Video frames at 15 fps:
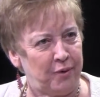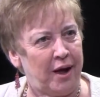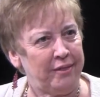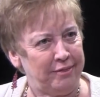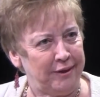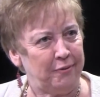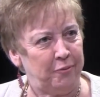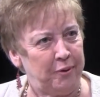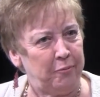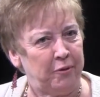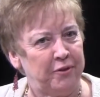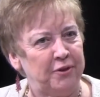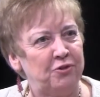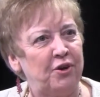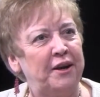I think we
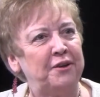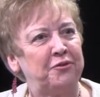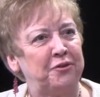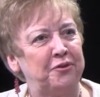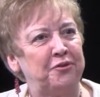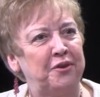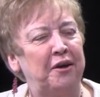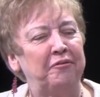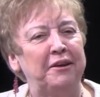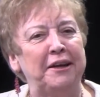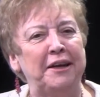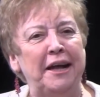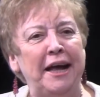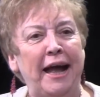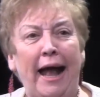were the genesis of
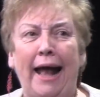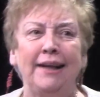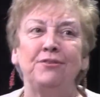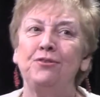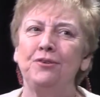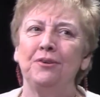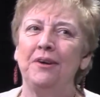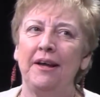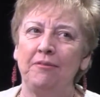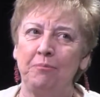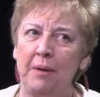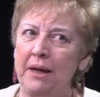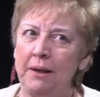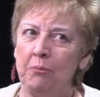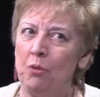it and still have
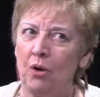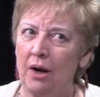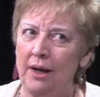many more